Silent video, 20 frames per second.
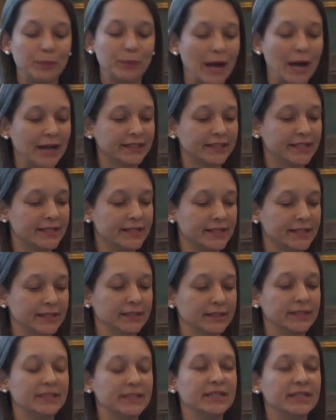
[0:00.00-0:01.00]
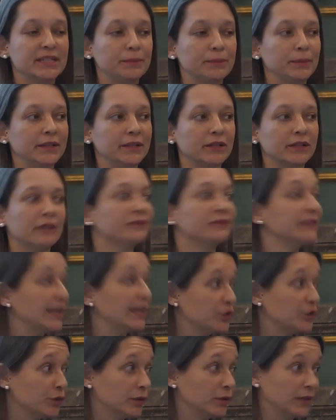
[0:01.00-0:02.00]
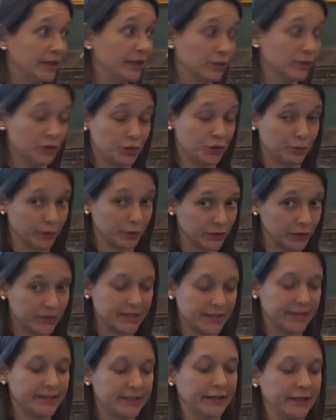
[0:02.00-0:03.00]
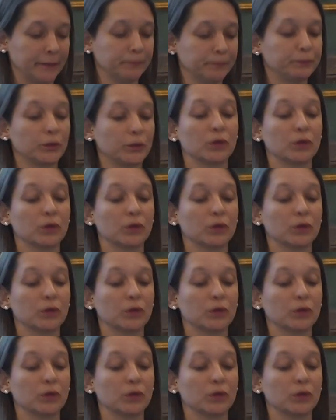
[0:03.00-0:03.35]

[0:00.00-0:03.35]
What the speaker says: practice in the discipline of natural language processing,